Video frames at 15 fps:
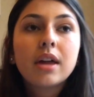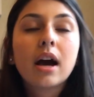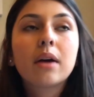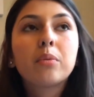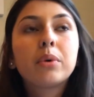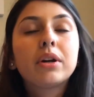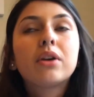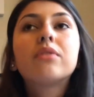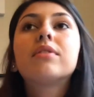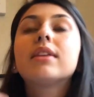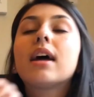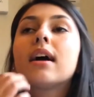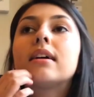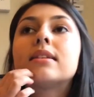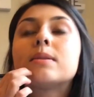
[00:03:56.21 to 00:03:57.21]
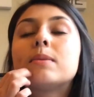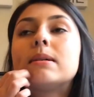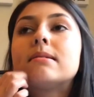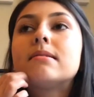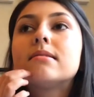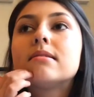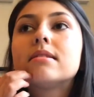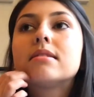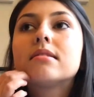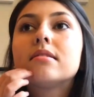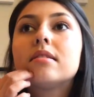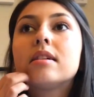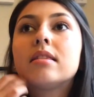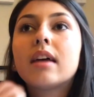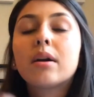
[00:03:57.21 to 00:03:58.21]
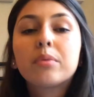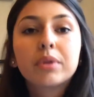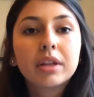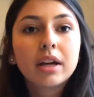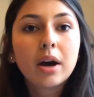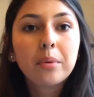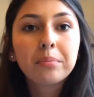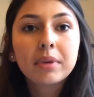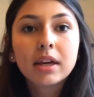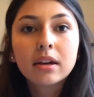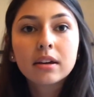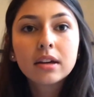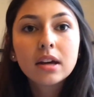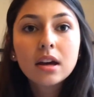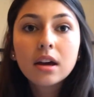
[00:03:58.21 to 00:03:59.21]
that went over that as well. And that really helped me